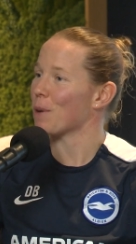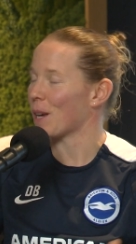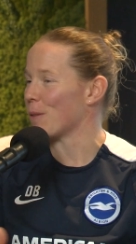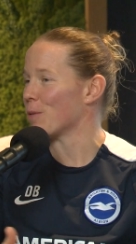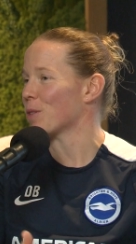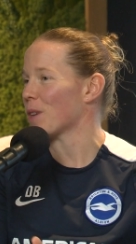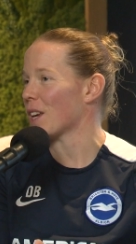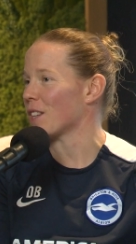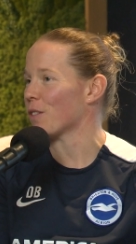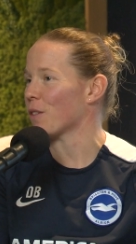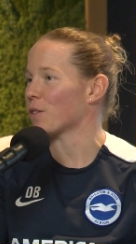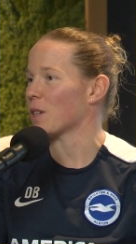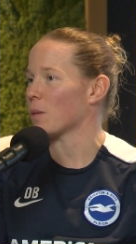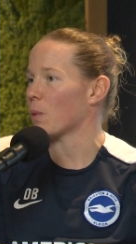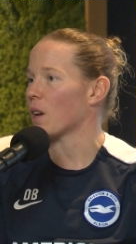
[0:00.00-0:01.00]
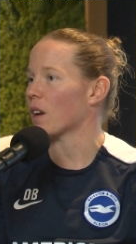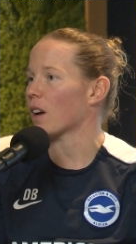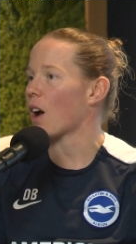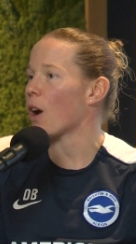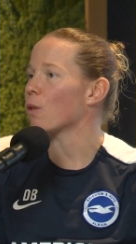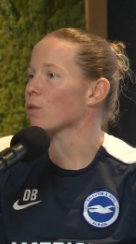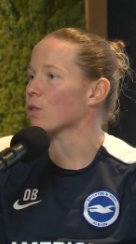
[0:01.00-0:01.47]
But he's obviously been a
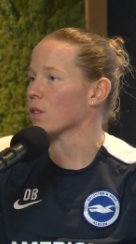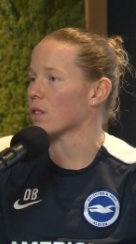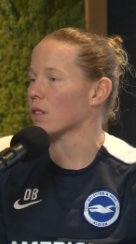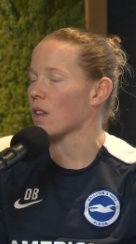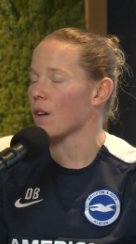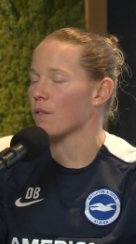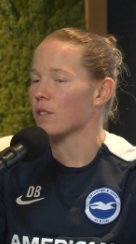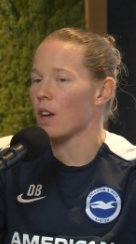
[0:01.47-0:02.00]
coach and stuff.